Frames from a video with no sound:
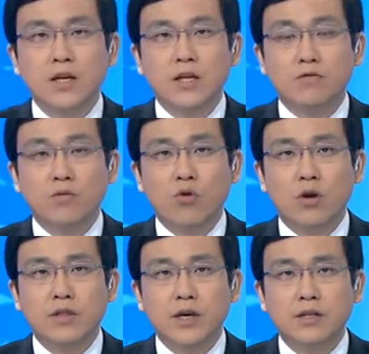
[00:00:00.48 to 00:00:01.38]
Now, for
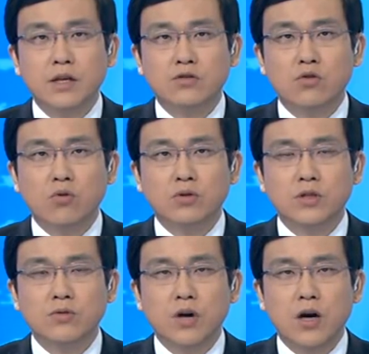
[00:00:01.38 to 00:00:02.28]
more on that, let's talk
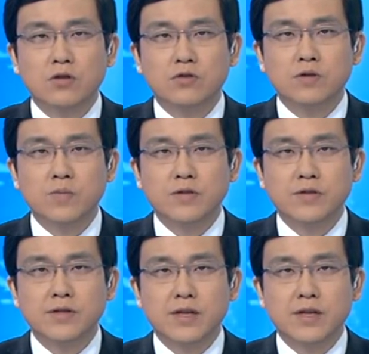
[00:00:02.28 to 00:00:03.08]
to our correspondent